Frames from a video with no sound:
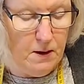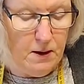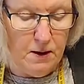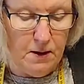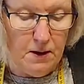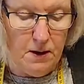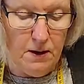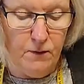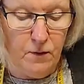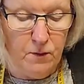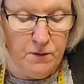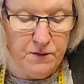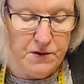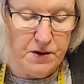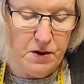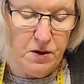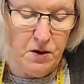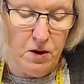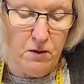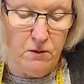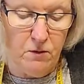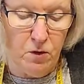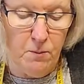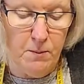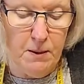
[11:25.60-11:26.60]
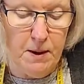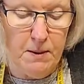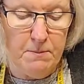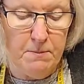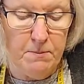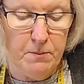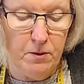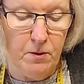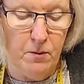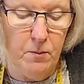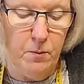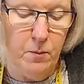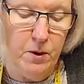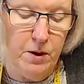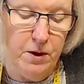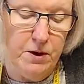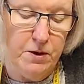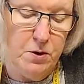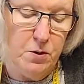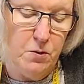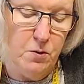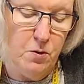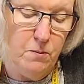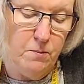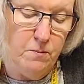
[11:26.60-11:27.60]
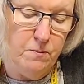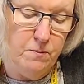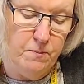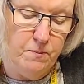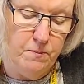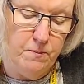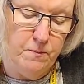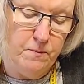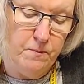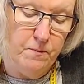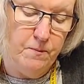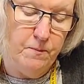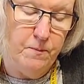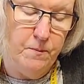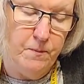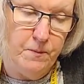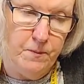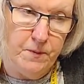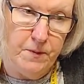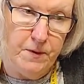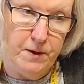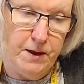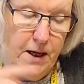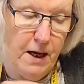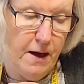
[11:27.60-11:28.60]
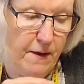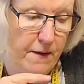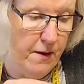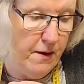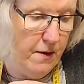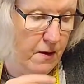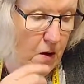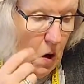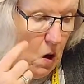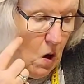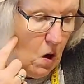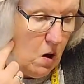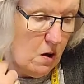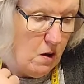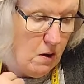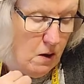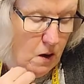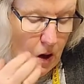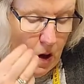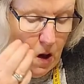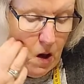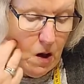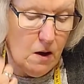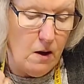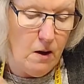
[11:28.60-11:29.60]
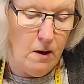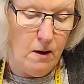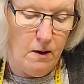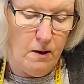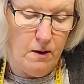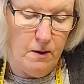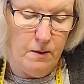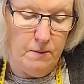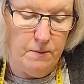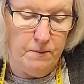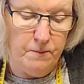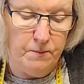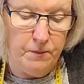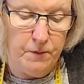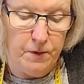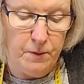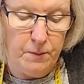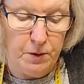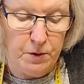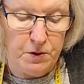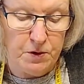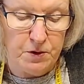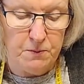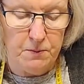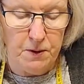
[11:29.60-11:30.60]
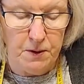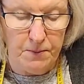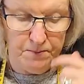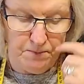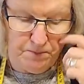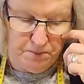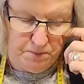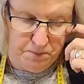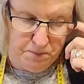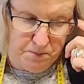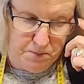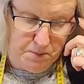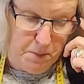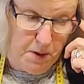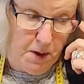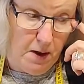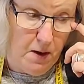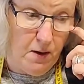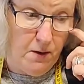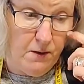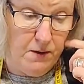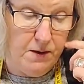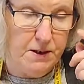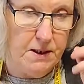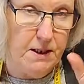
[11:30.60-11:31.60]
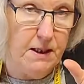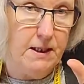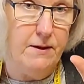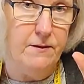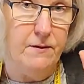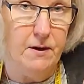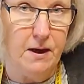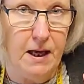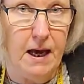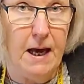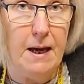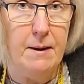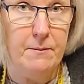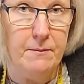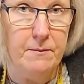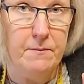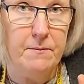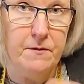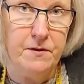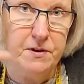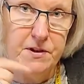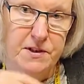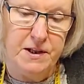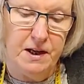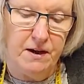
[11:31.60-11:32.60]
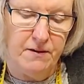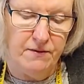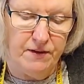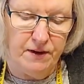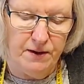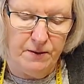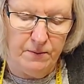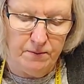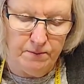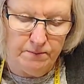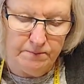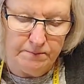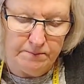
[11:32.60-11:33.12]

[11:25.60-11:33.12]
And I've obviously got to remember when I do the other, the bottom part, to leave a gap for stuffing.